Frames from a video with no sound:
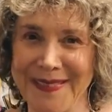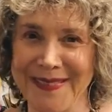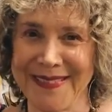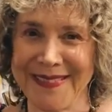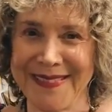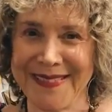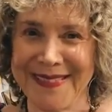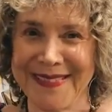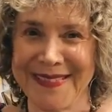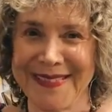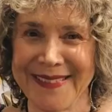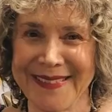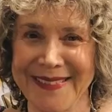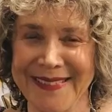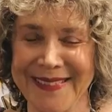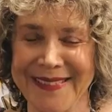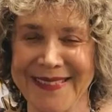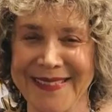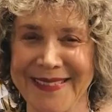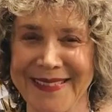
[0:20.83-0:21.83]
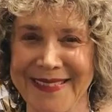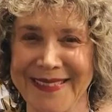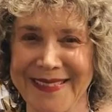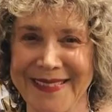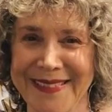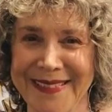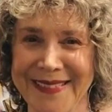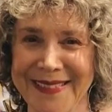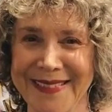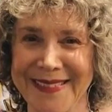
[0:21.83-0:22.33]
I'm fine, thank
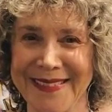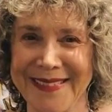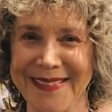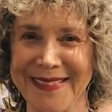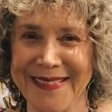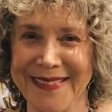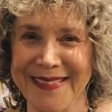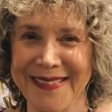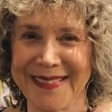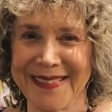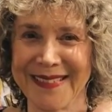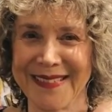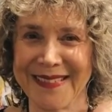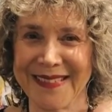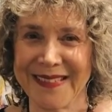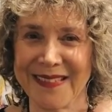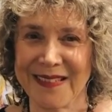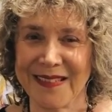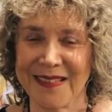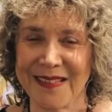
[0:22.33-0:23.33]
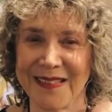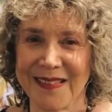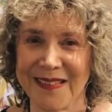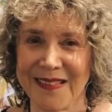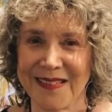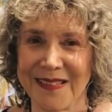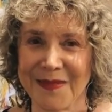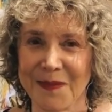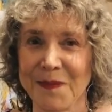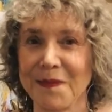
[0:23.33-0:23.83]
you. Tell us what you've
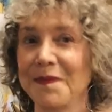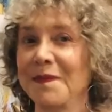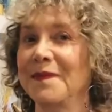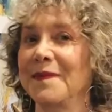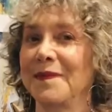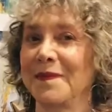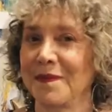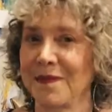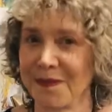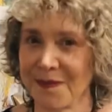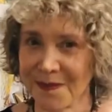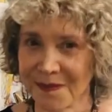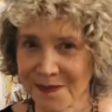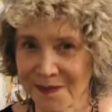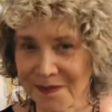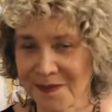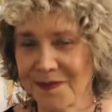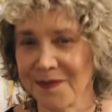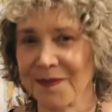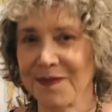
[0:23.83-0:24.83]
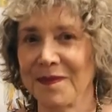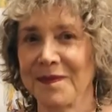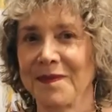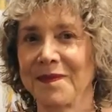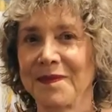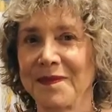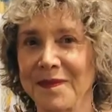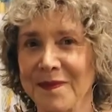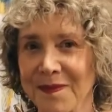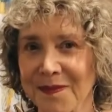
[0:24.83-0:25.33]
got here and show us some
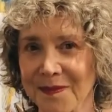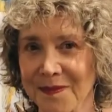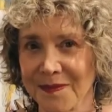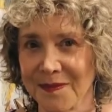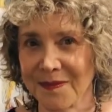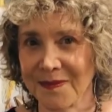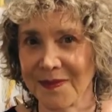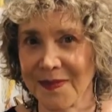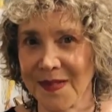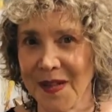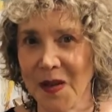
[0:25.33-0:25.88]
of your work.